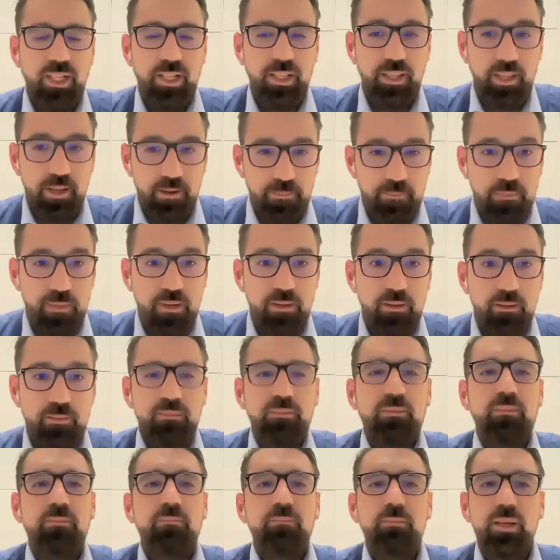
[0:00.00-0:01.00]
Yeah.
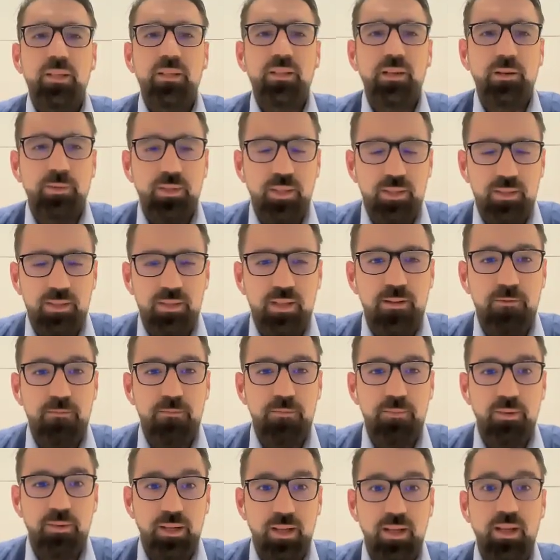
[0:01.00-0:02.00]
Be there with the
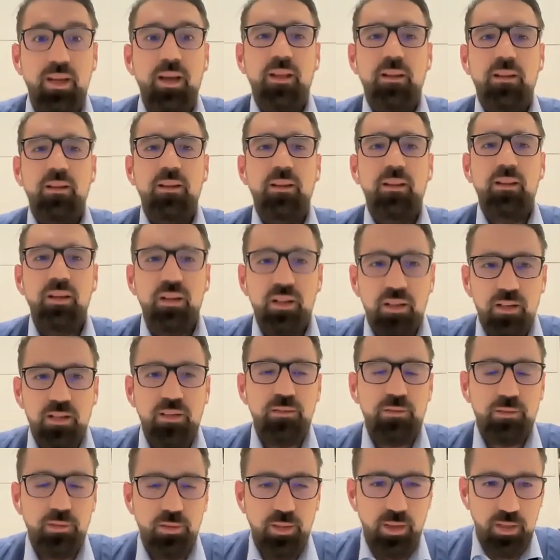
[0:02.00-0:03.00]
team and
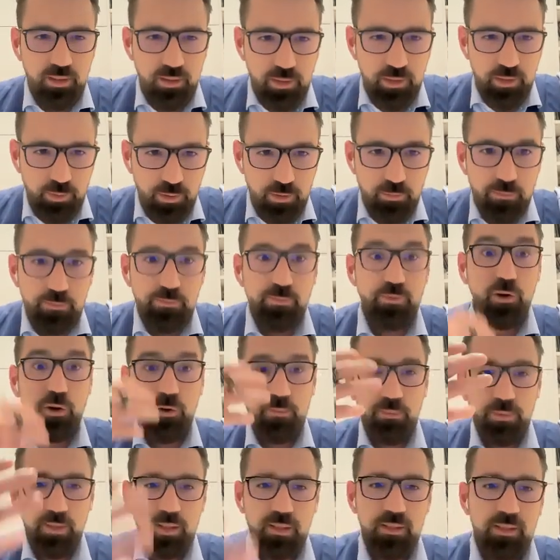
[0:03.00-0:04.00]
learn together
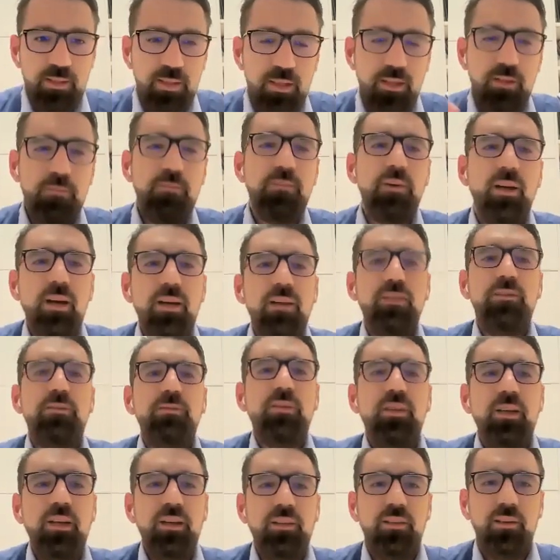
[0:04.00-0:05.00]
from the team and
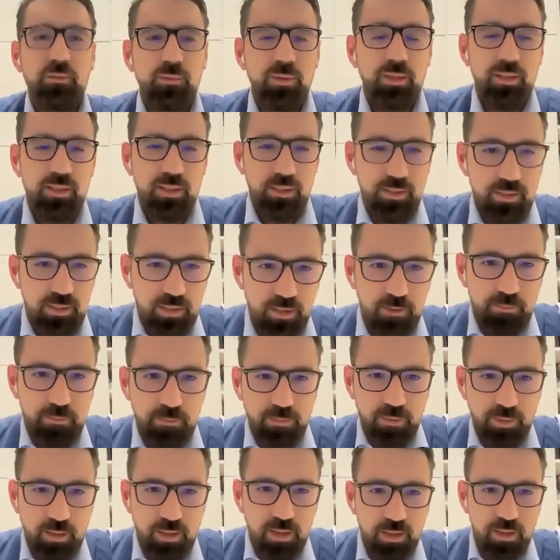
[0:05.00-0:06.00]
together with the
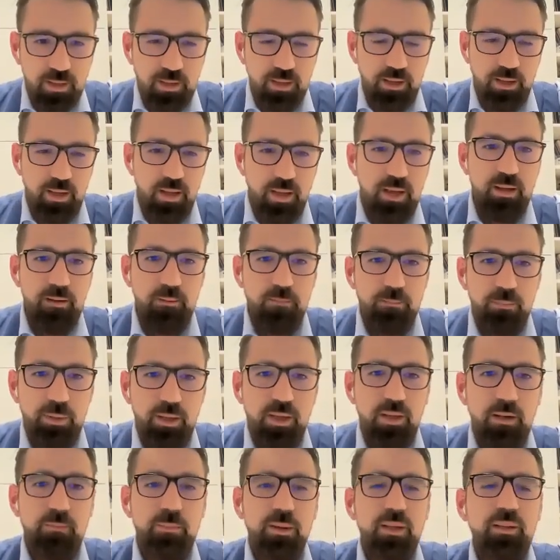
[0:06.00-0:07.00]
team and
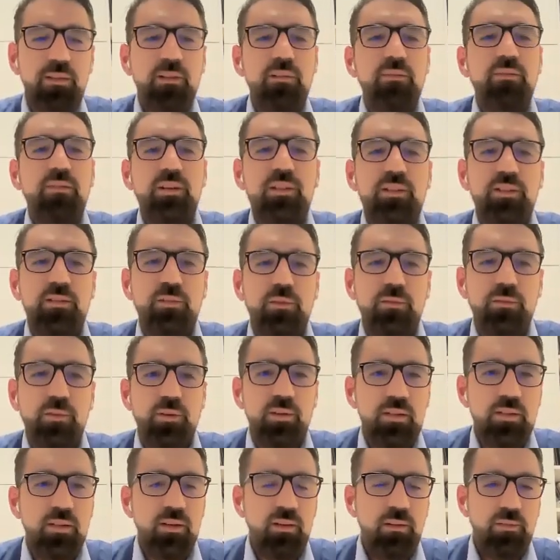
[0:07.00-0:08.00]
be a better version of
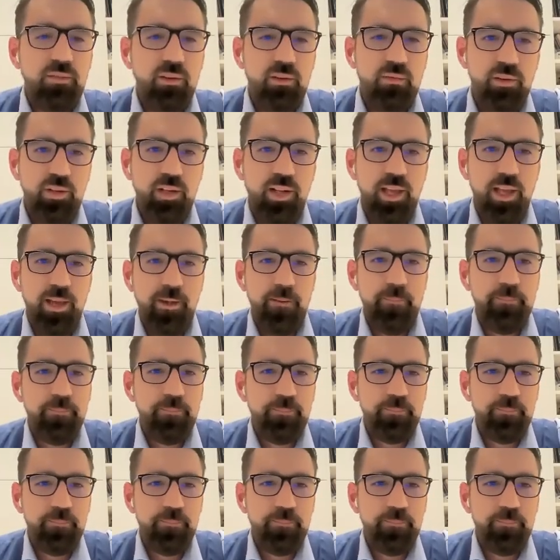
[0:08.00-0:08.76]
yourself every day.